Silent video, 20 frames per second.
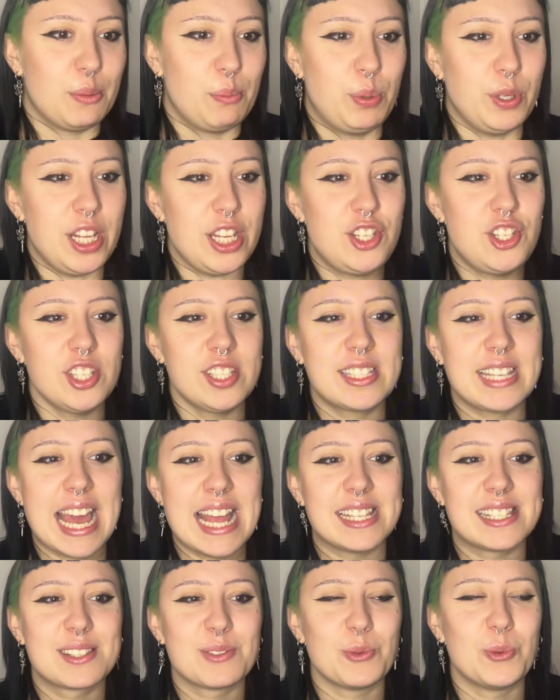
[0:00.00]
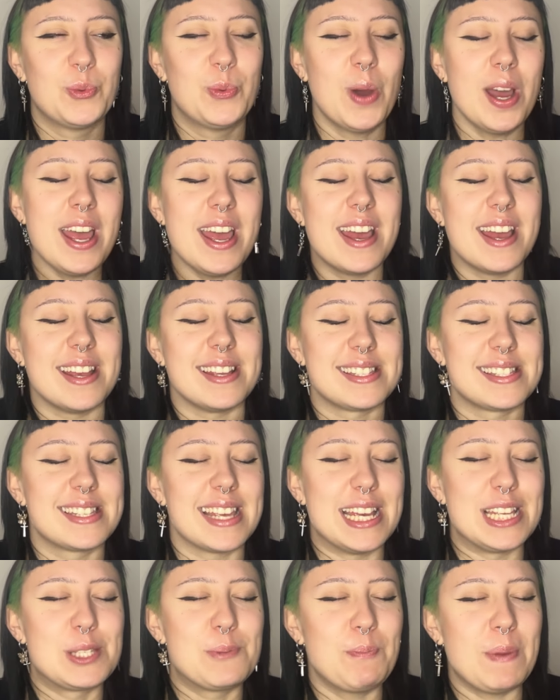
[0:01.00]
But it just gets worse
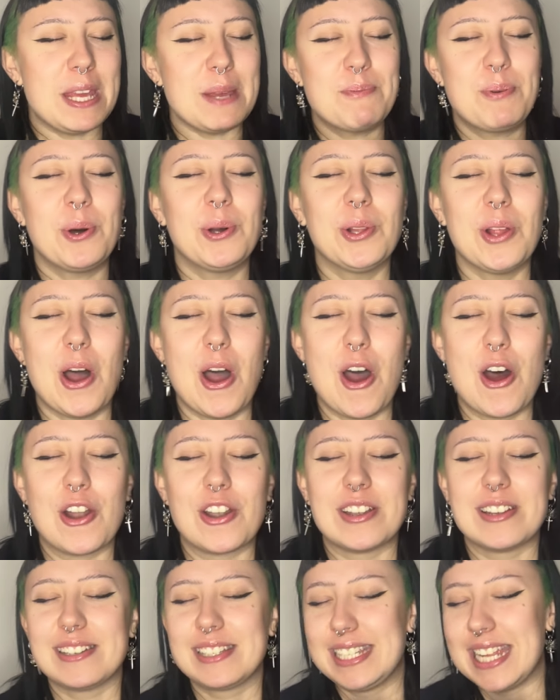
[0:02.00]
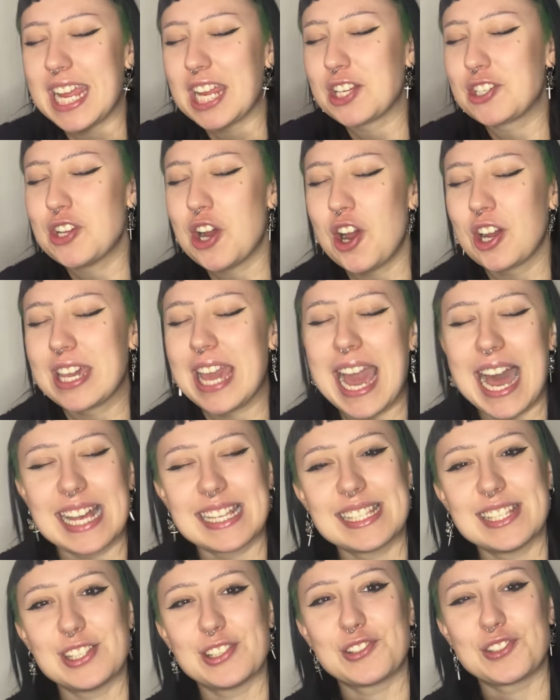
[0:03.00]
as people on TikTok, it
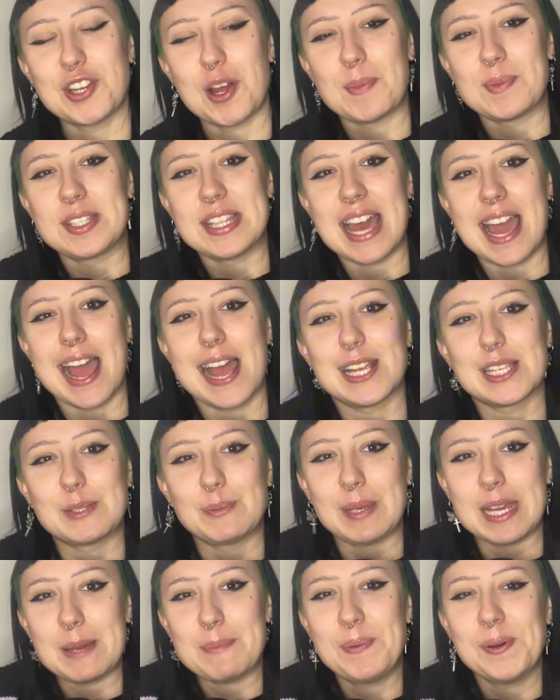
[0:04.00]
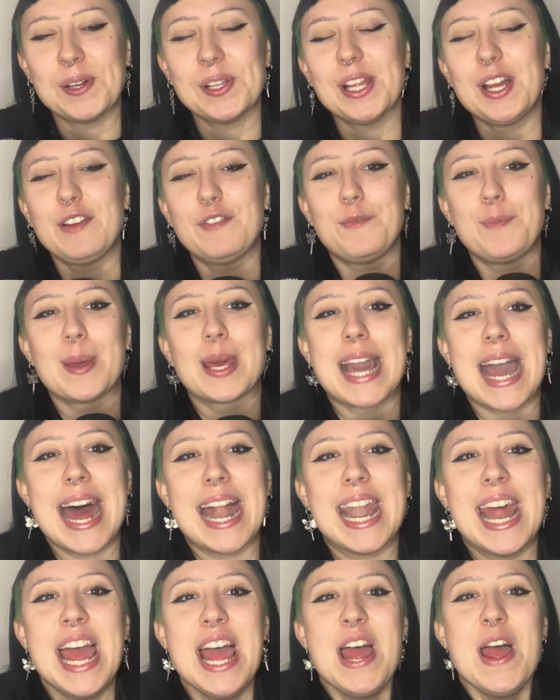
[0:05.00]
hasn't stopped there, as people have
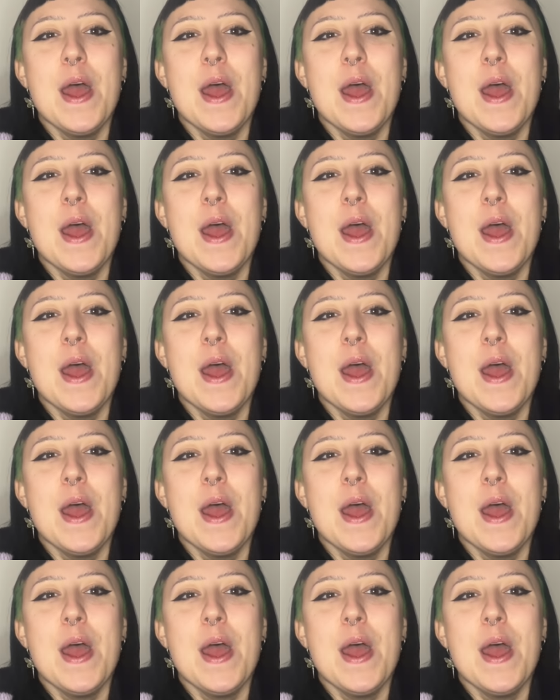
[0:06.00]
begun